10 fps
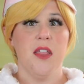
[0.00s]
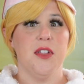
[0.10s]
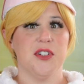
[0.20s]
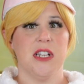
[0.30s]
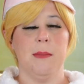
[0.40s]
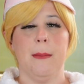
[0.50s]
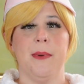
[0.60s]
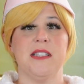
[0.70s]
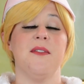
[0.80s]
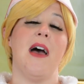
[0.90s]
There's going to be
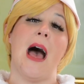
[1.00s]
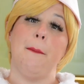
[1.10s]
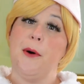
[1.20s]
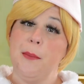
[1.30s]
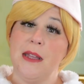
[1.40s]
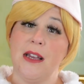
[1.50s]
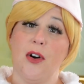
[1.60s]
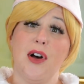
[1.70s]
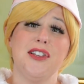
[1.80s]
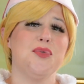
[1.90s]
bits of apple
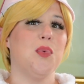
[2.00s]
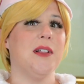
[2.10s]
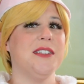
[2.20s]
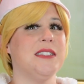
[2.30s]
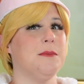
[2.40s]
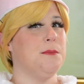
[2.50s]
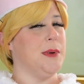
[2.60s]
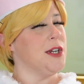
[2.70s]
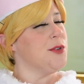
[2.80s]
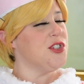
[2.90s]
peel as well as some
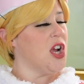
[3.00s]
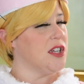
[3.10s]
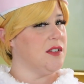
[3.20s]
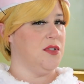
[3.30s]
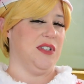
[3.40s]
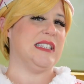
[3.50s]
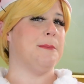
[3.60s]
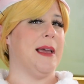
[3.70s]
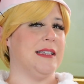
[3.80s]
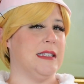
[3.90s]
bigger chunks of those
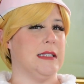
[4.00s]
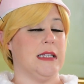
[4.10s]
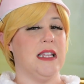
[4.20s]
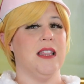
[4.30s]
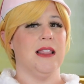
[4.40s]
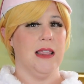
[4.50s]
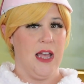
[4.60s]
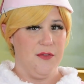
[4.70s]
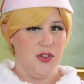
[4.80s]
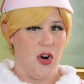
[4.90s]
spices
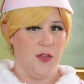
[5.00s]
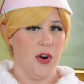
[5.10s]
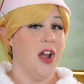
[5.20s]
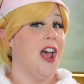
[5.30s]
left over,